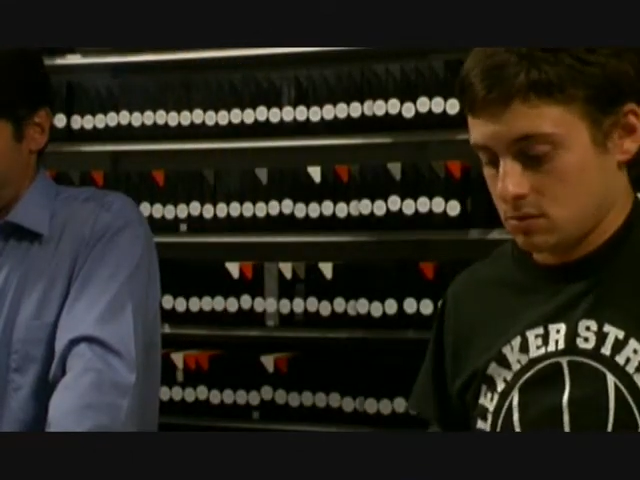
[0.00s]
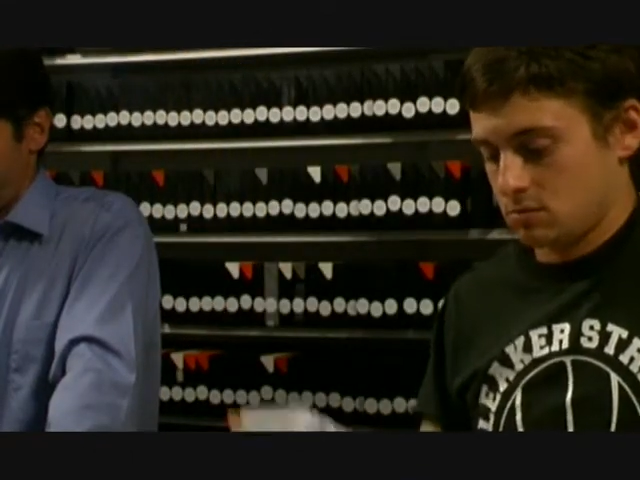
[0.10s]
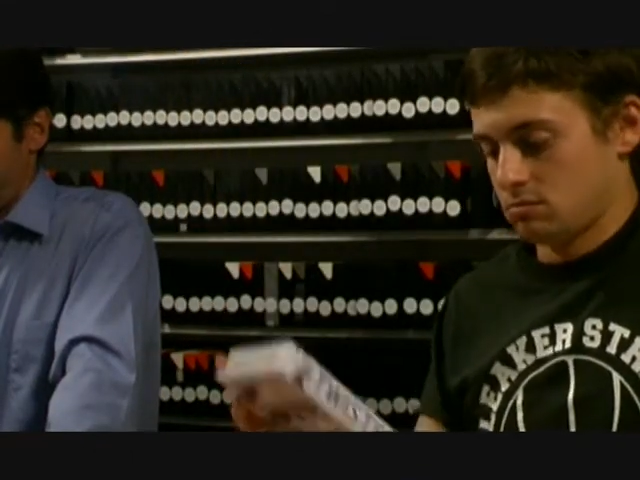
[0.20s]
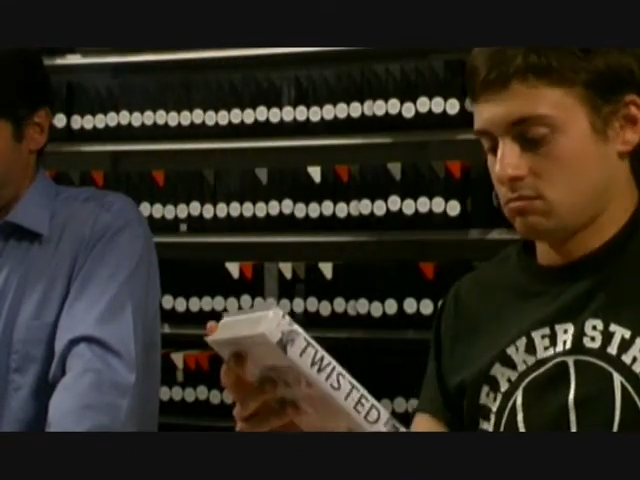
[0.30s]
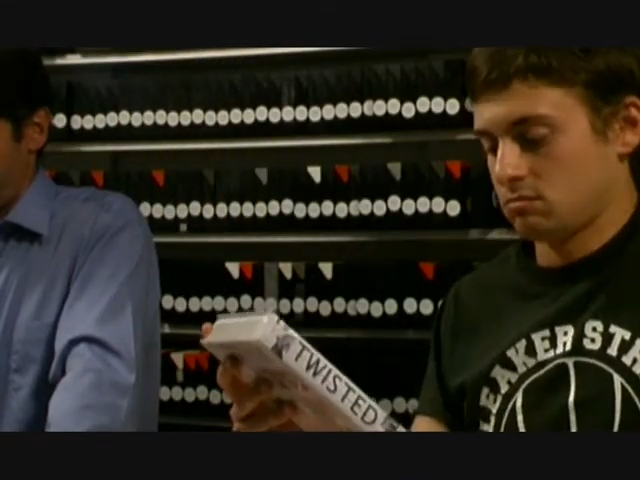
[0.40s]
It
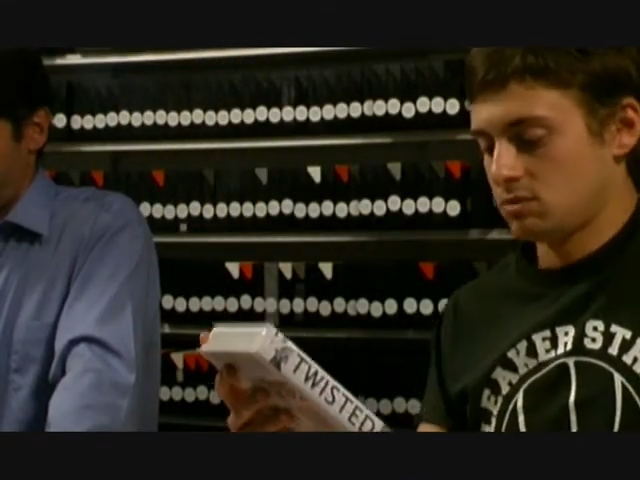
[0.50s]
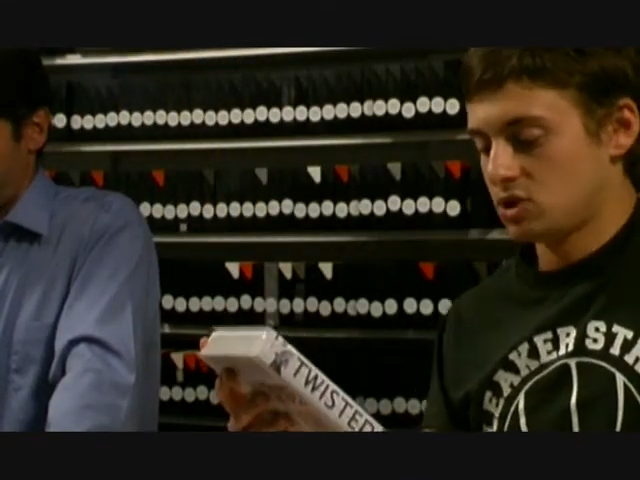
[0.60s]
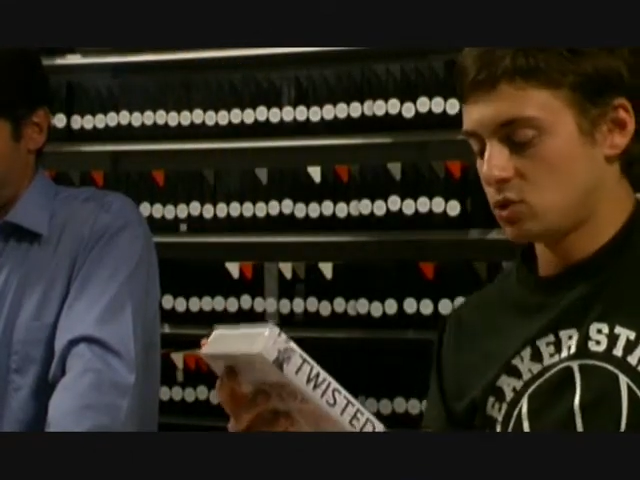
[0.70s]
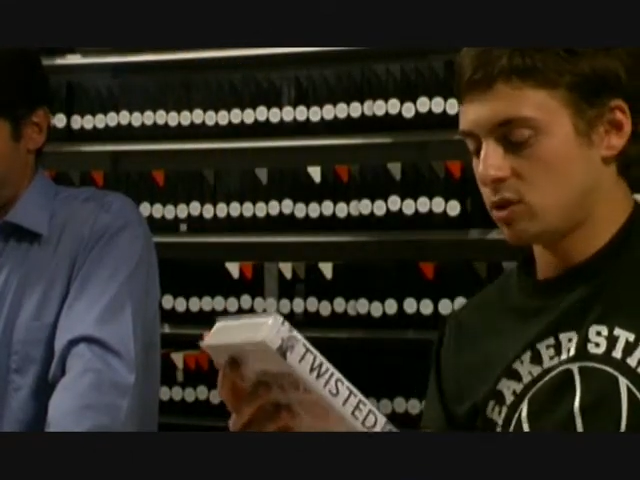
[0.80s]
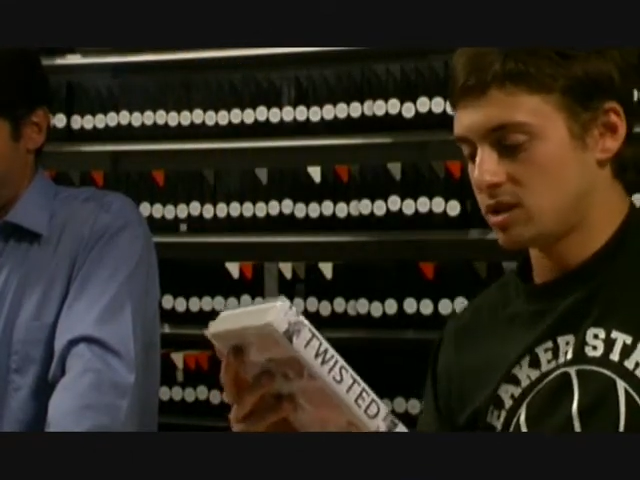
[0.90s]
appears
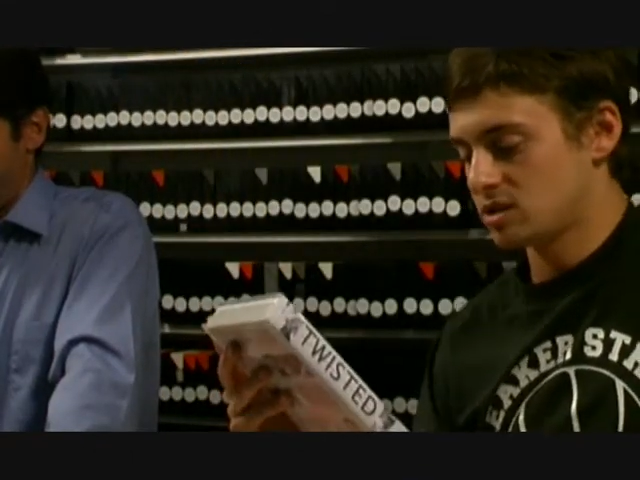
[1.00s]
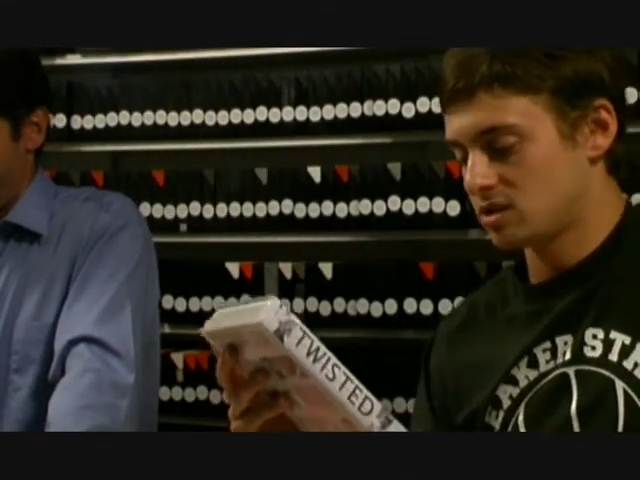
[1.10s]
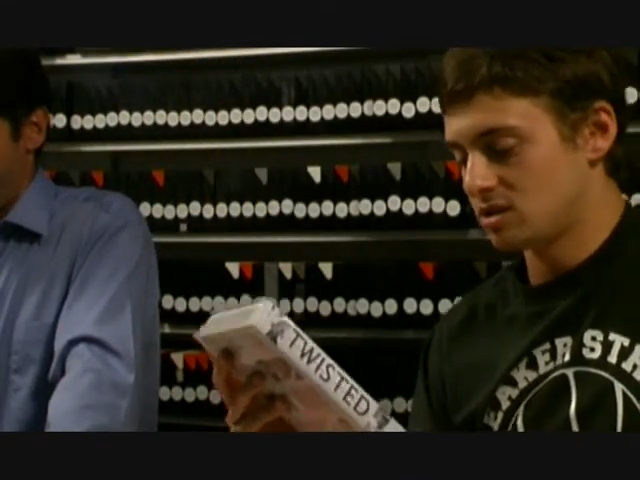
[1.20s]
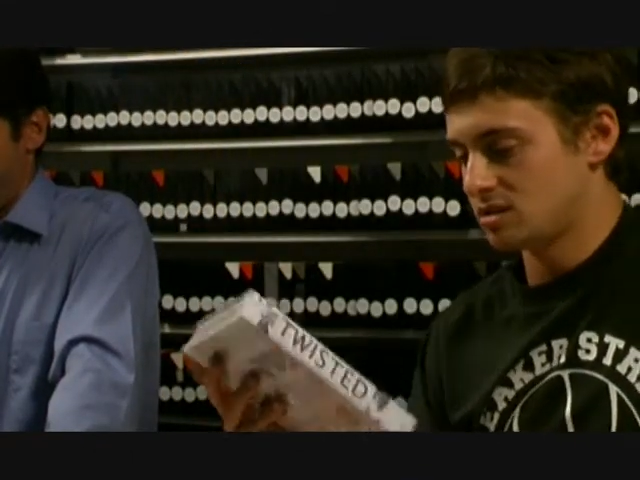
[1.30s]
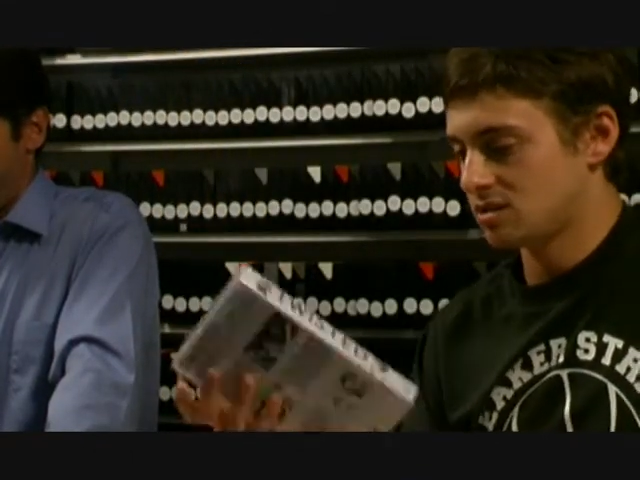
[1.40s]
later on.
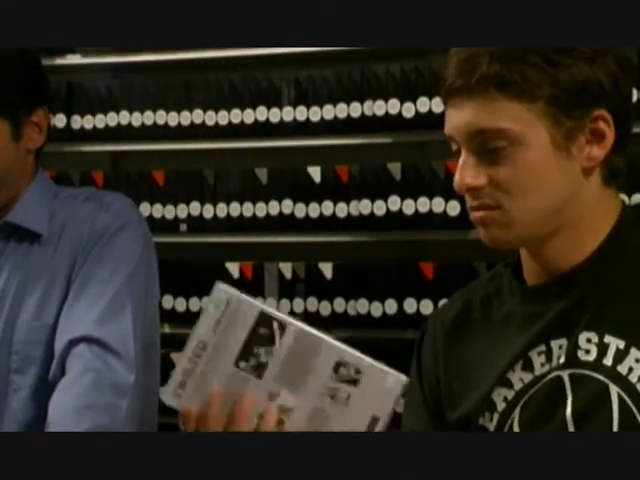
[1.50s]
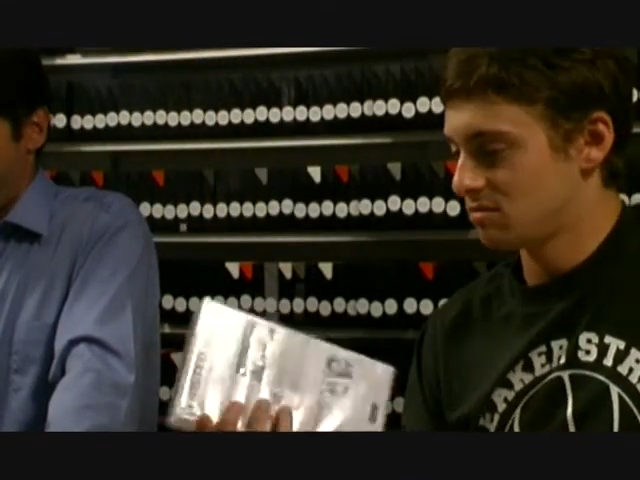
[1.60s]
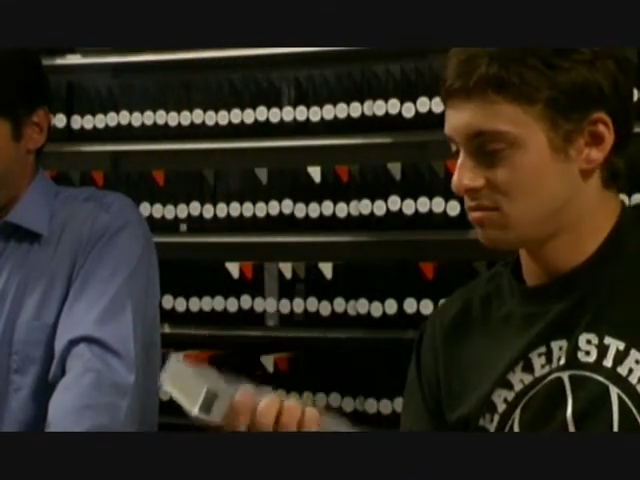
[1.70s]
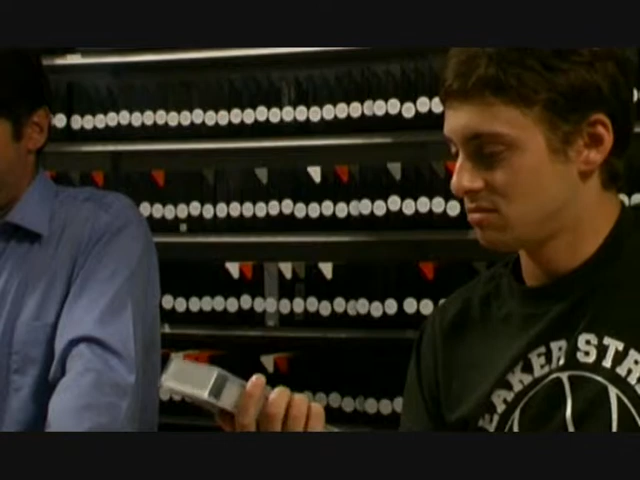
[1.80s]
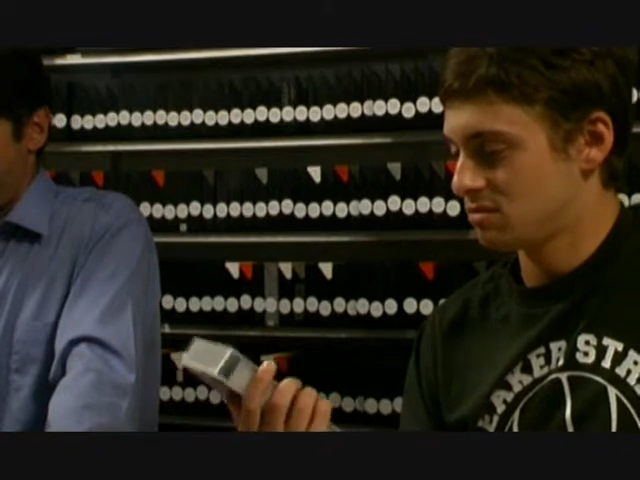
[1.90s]
Twisted is
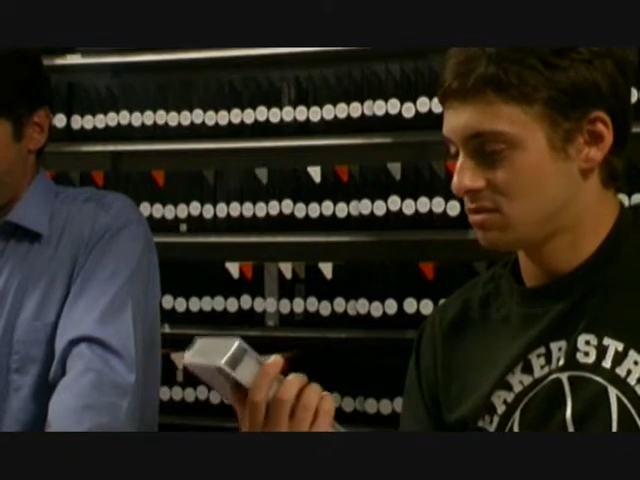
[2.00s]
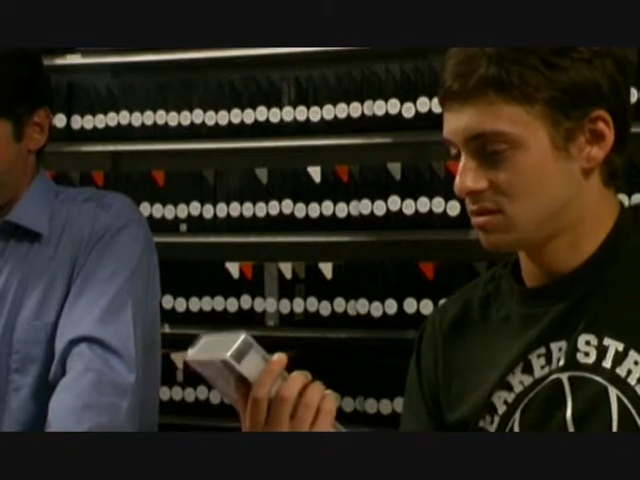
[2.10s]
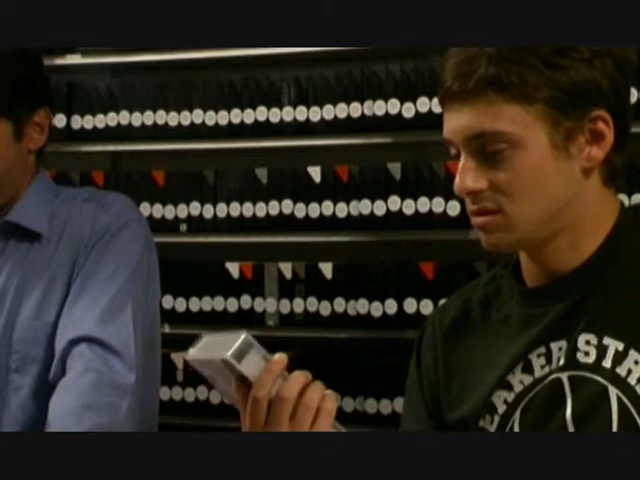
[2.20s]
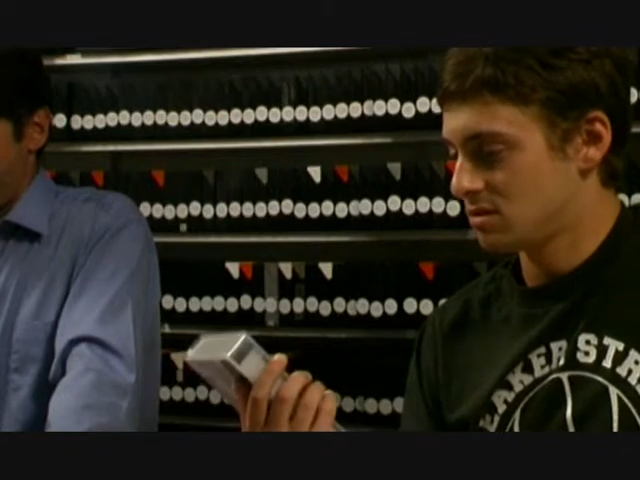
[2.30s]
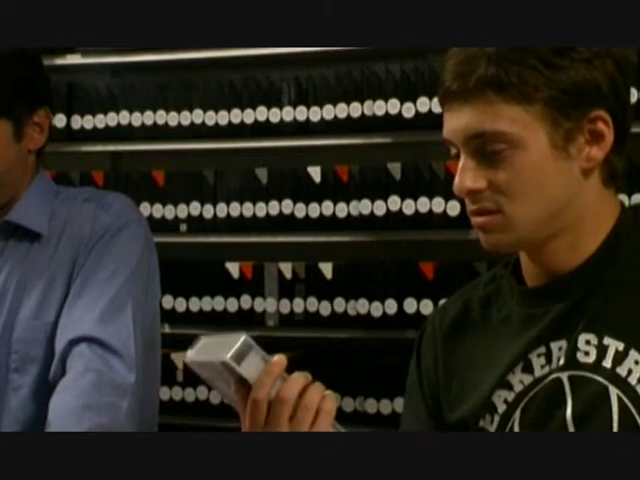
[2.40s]
an
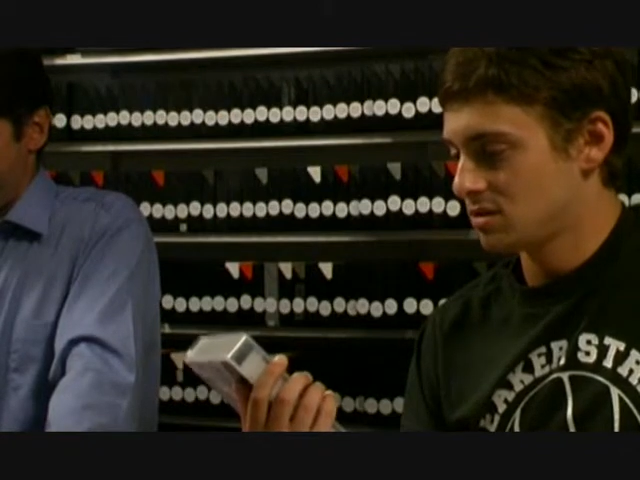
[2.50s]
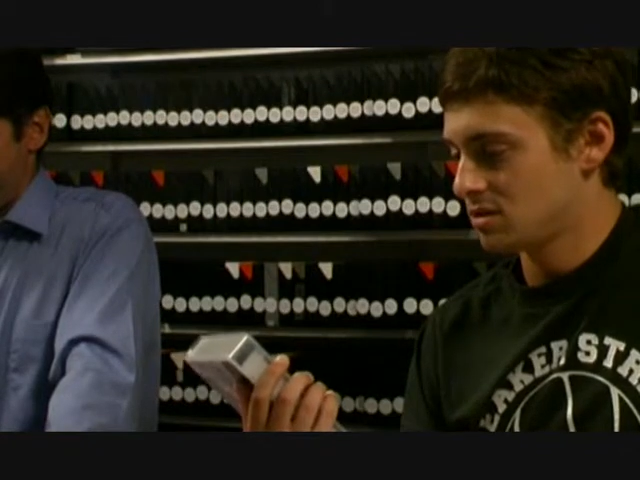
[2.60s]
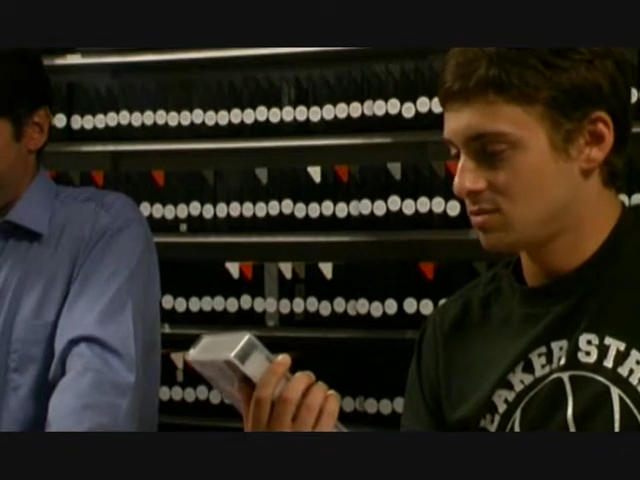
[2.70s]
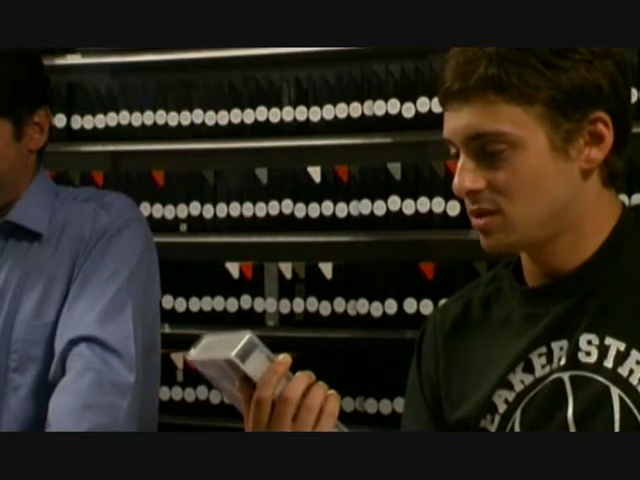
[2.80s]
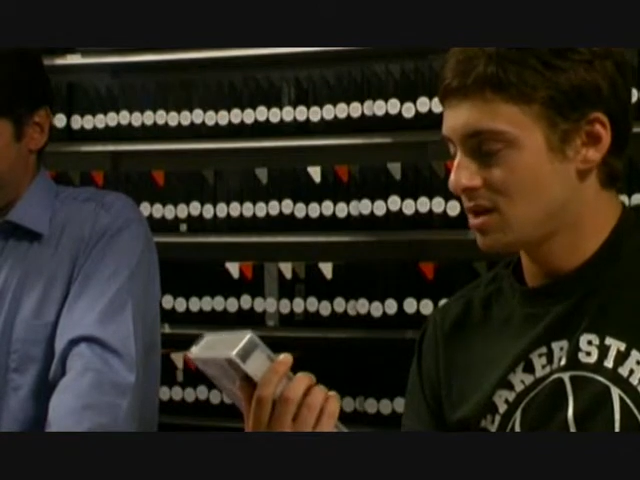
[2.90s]
FNA
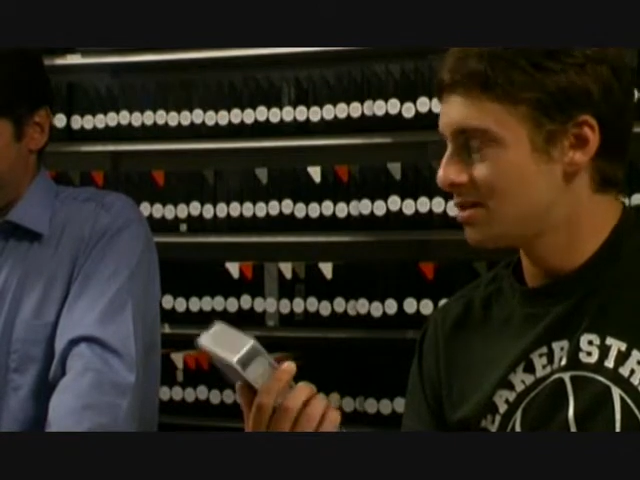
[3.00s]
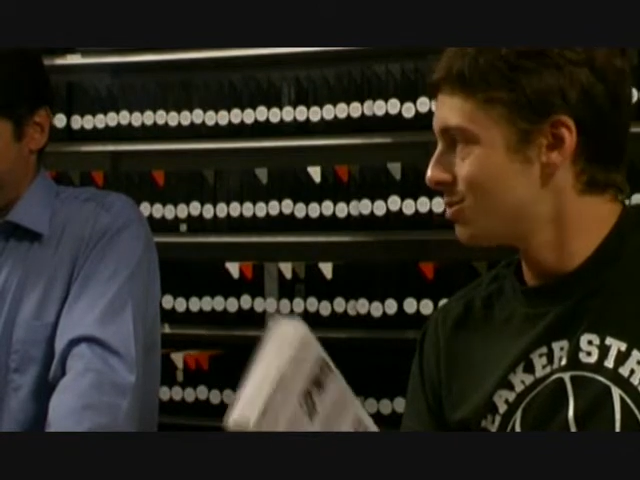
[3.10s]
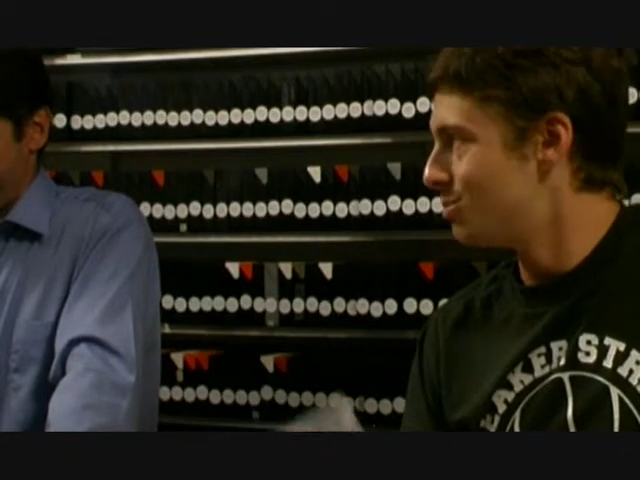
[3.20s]
short film,